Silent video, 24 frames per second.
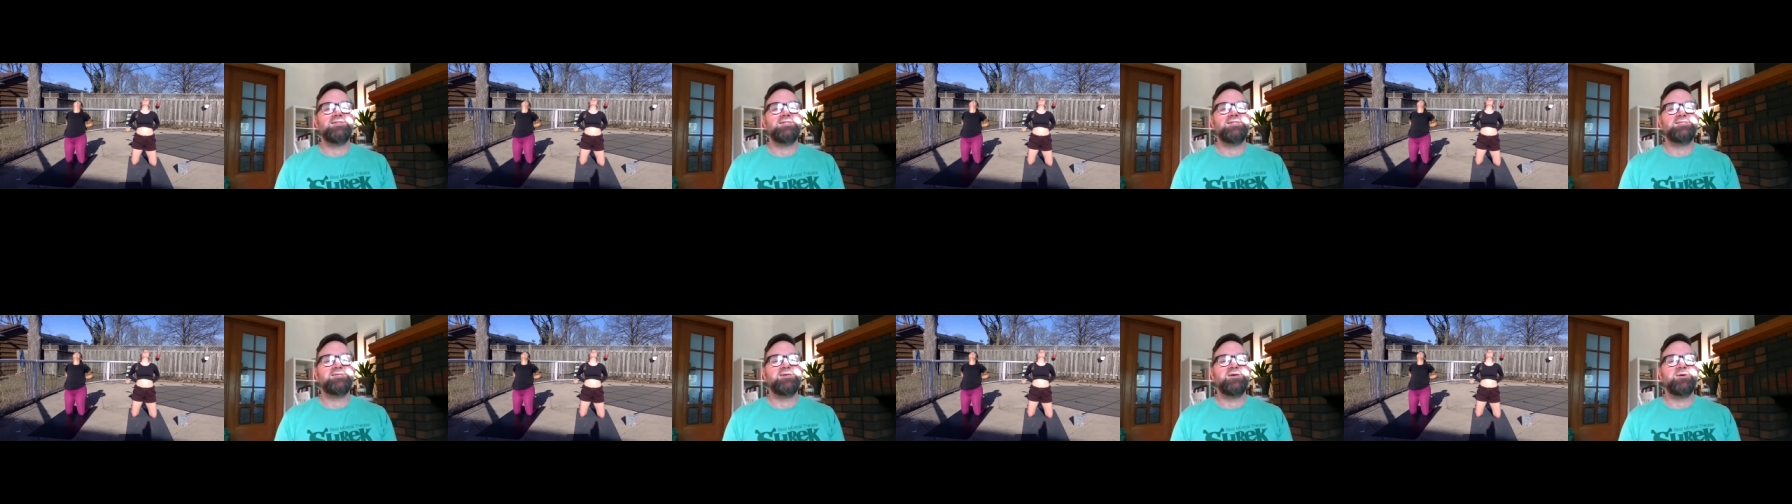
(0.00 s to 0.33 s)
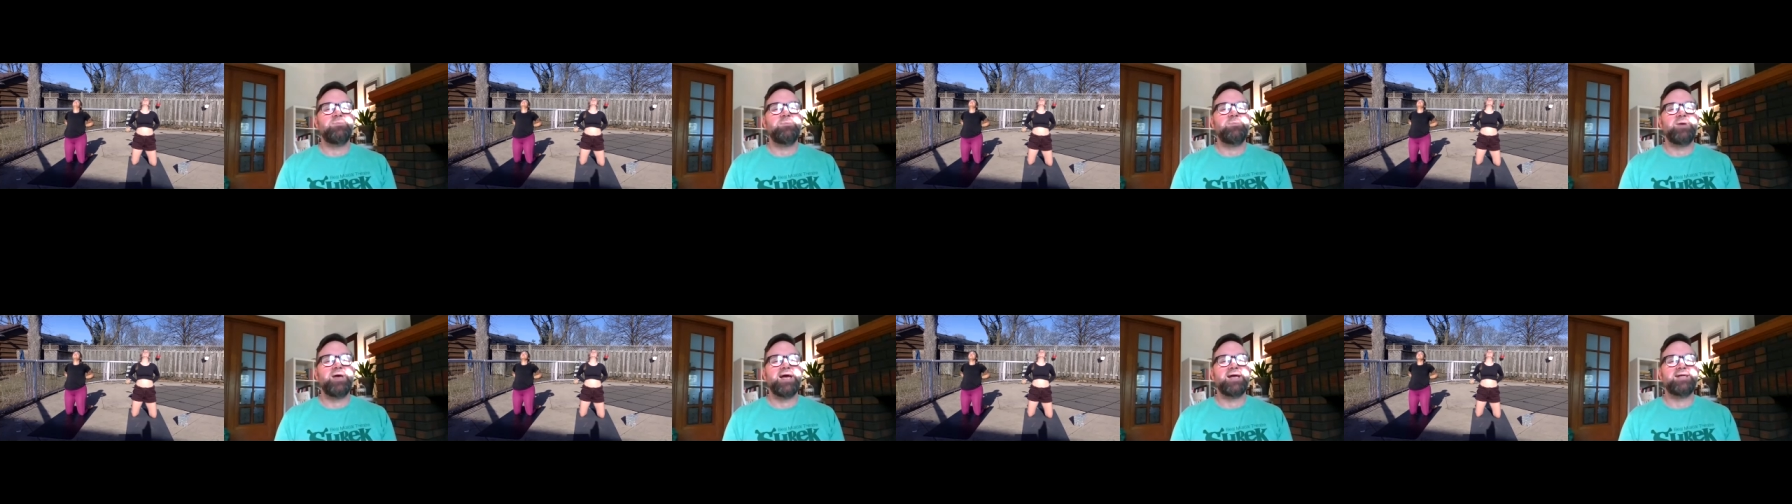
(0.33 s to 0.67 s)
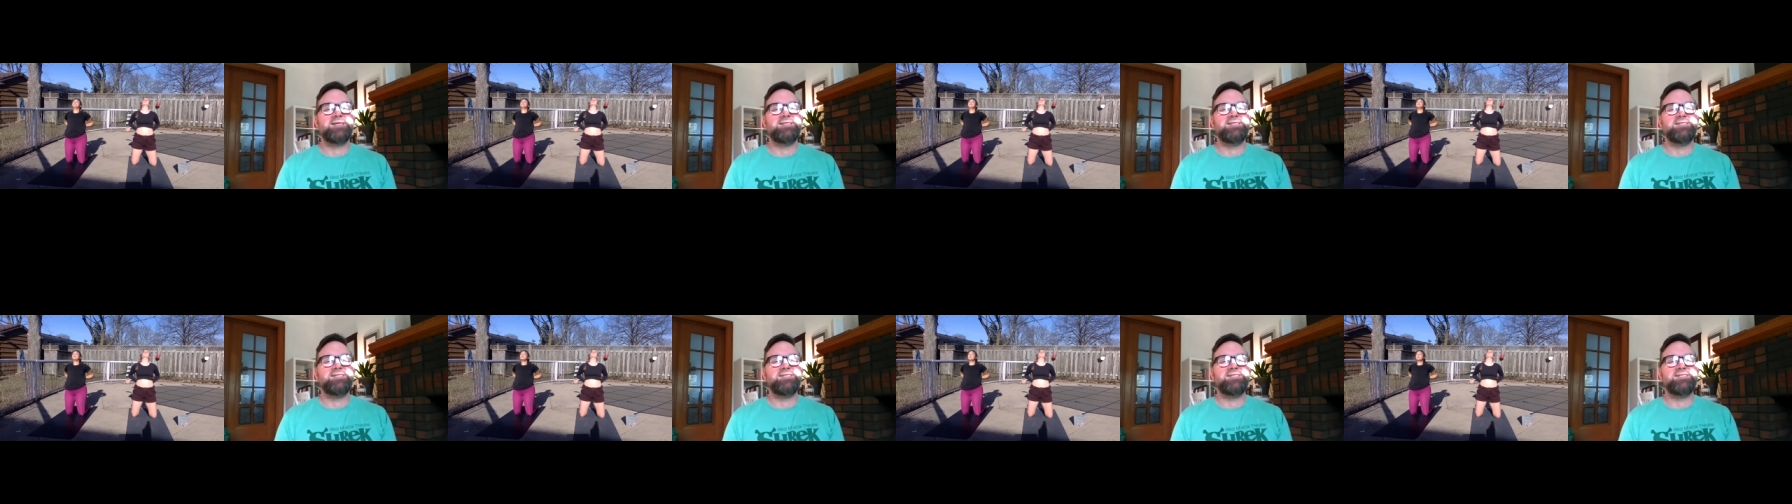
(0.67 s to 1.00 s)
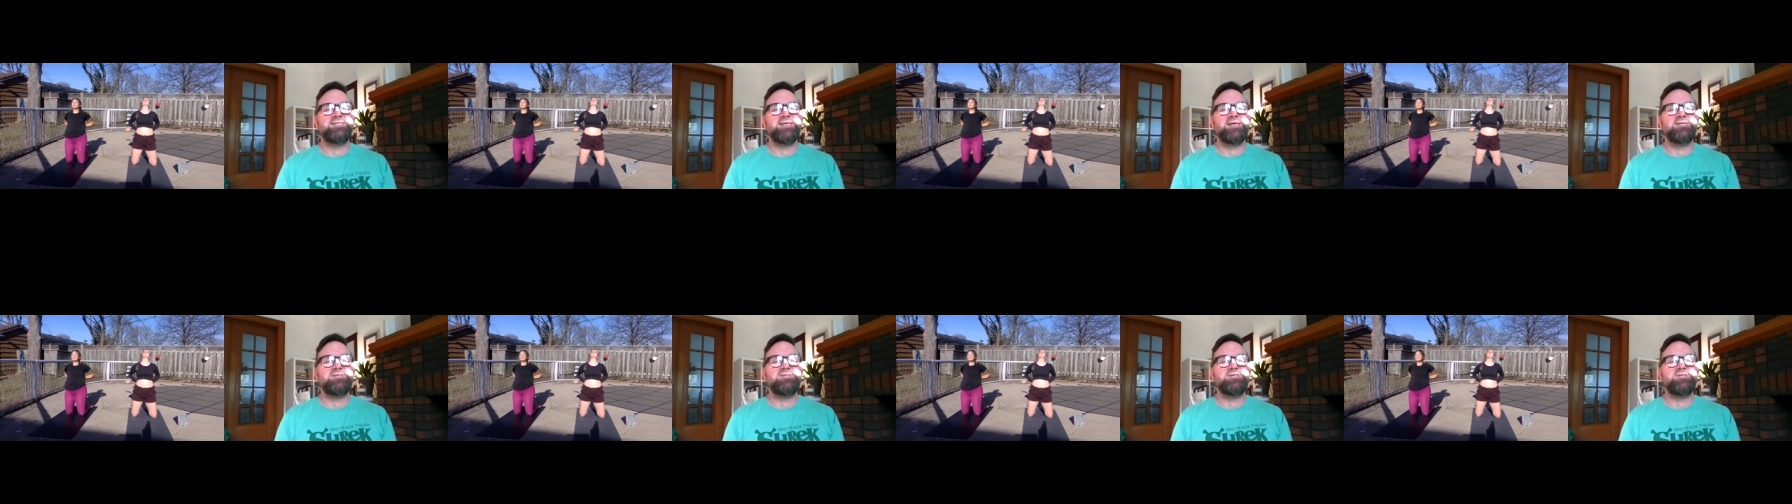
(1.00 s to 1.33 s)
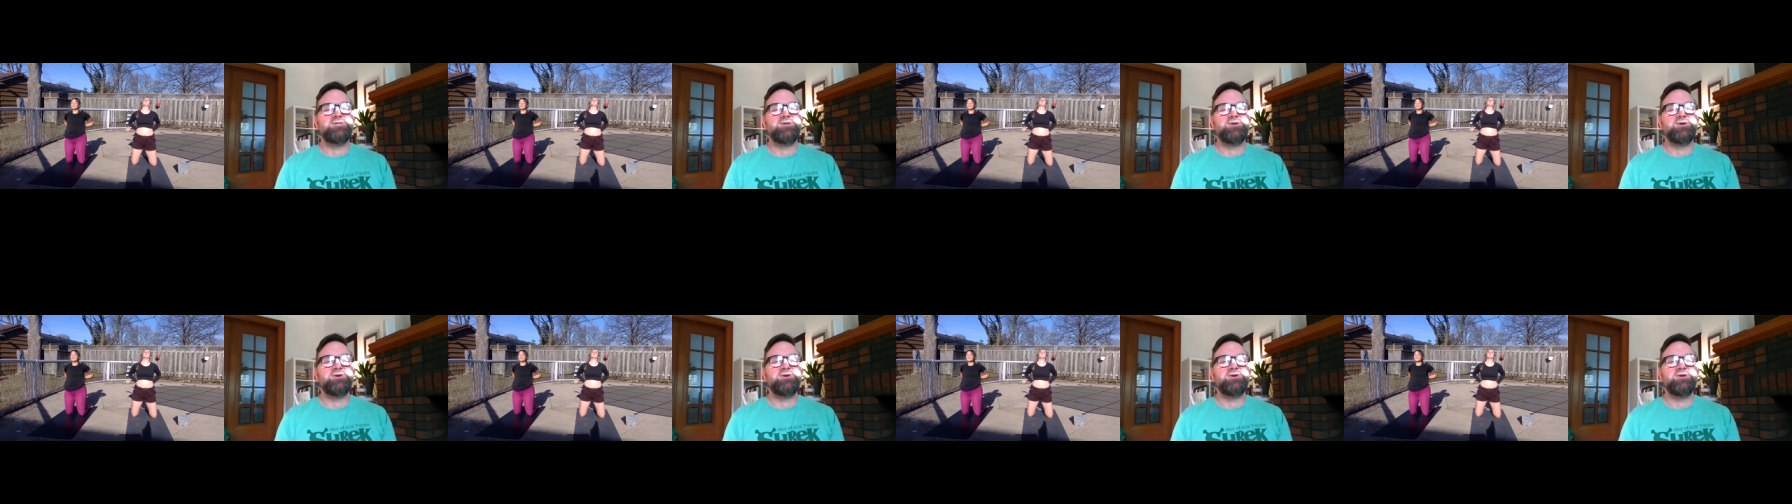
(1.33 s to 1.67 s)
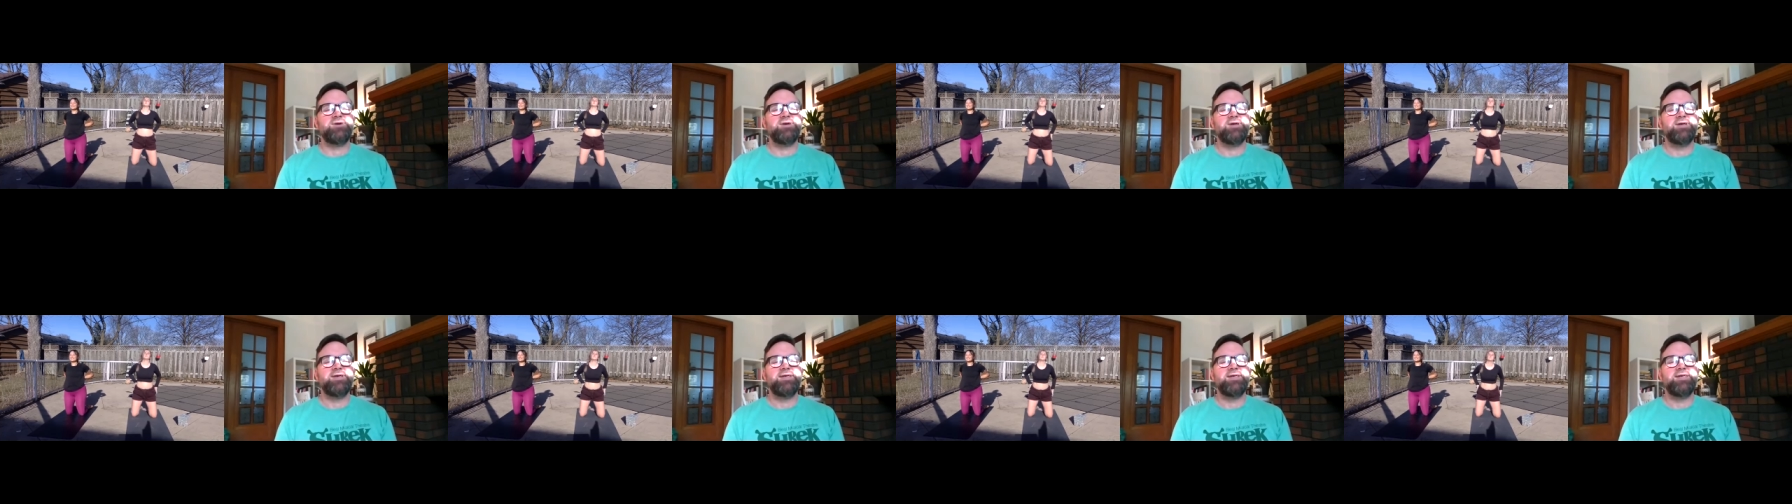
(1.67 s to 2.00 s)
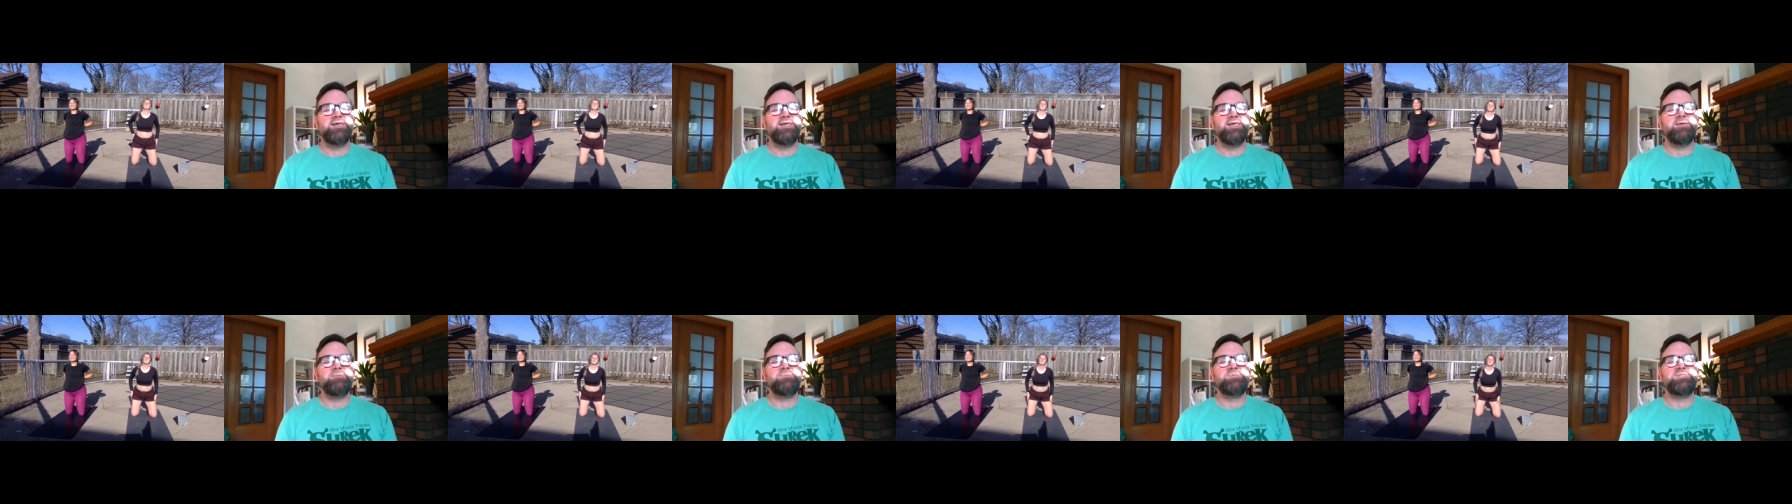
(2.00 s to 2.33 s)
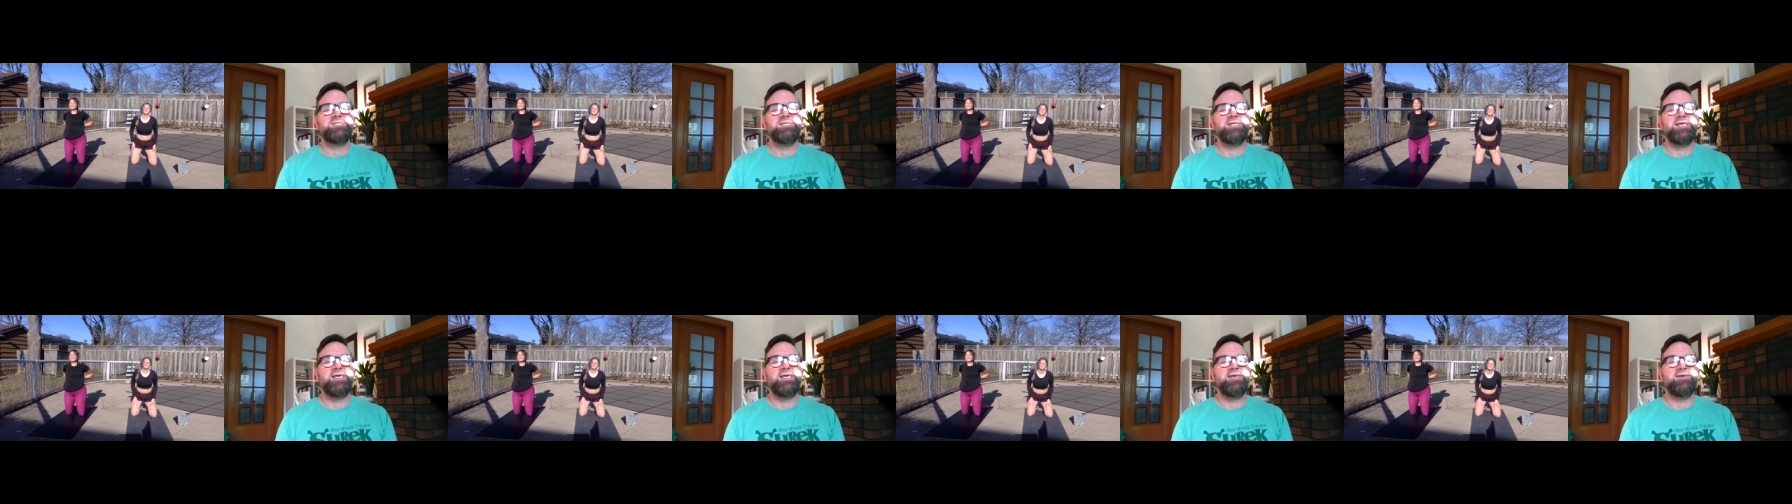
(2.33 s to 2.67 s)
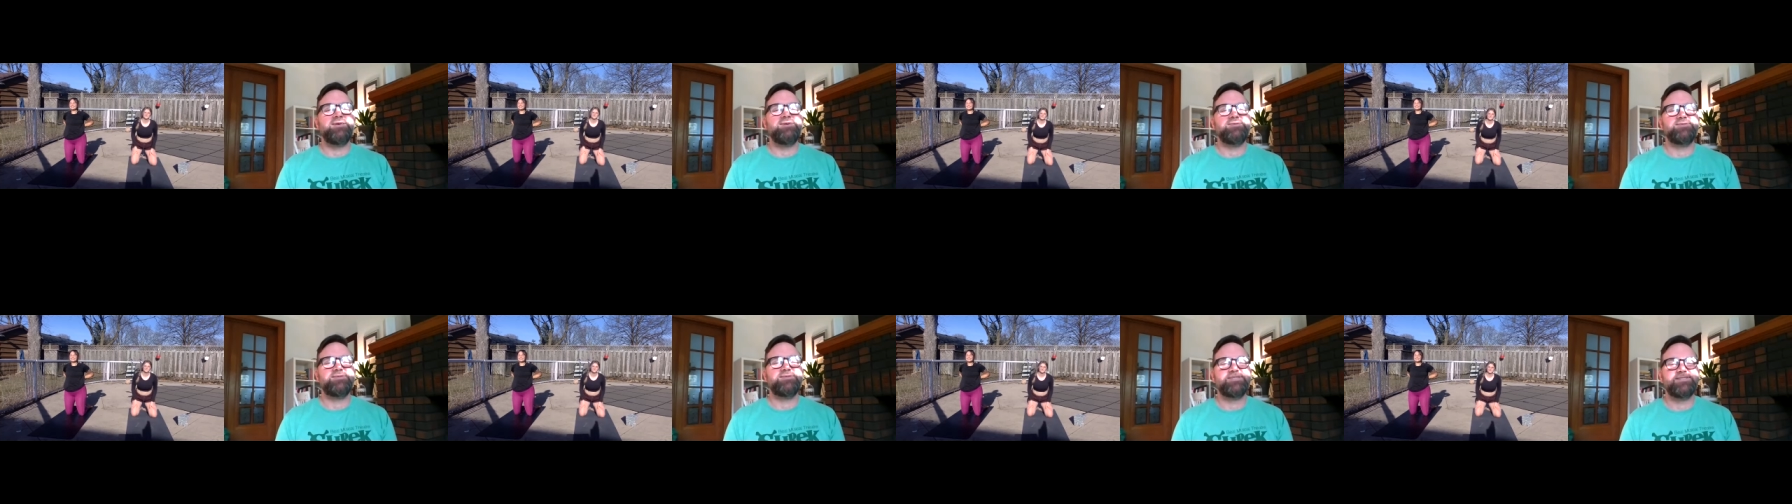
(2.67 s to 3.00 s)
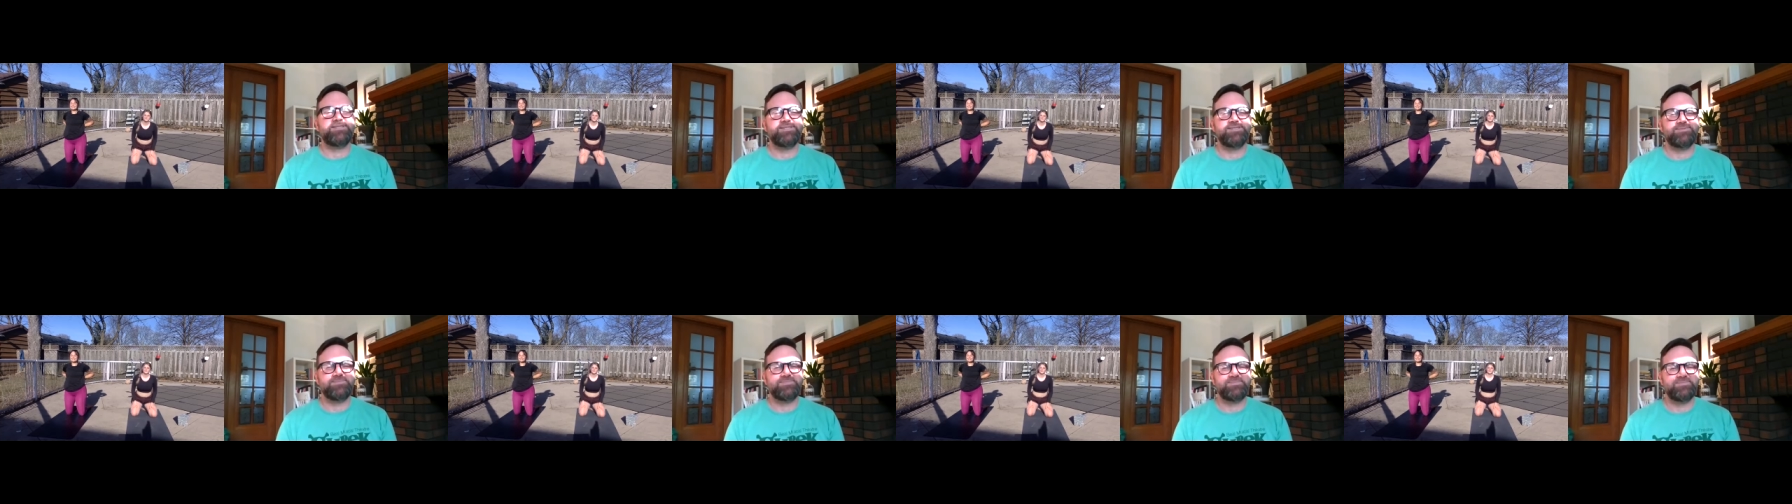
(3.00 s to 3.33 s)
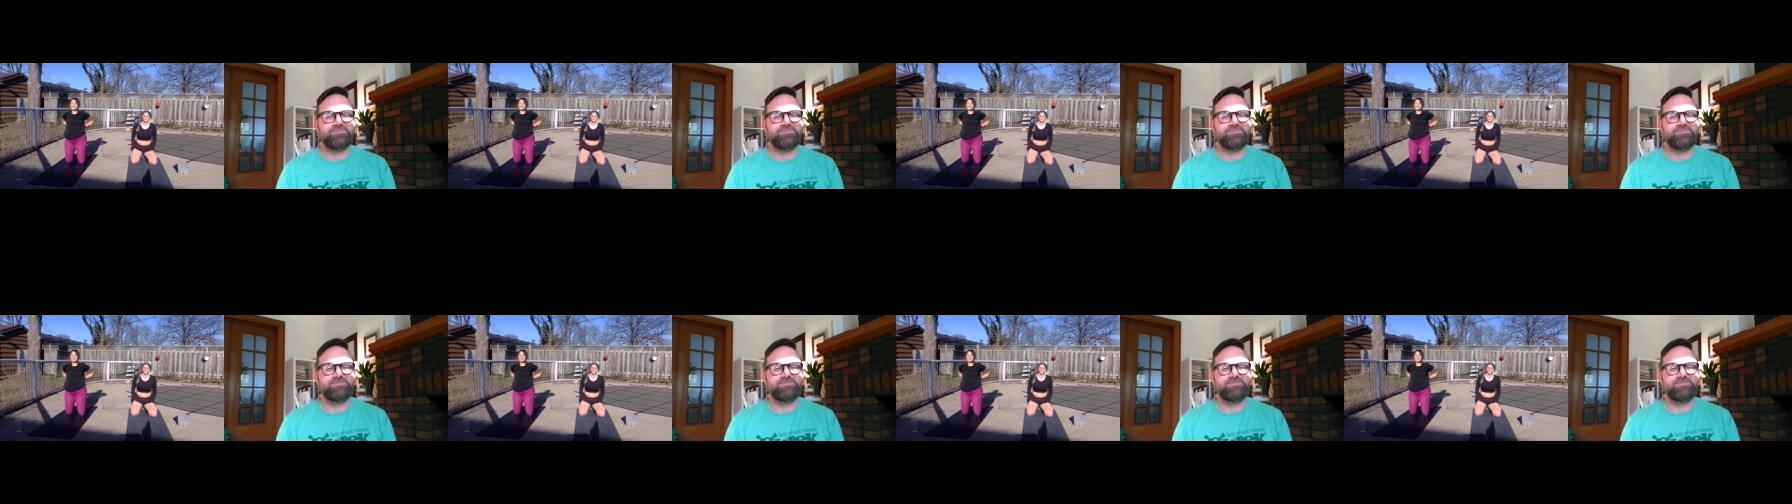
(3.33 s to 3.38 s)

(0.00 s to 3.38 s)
let's come back to center, hips to heels.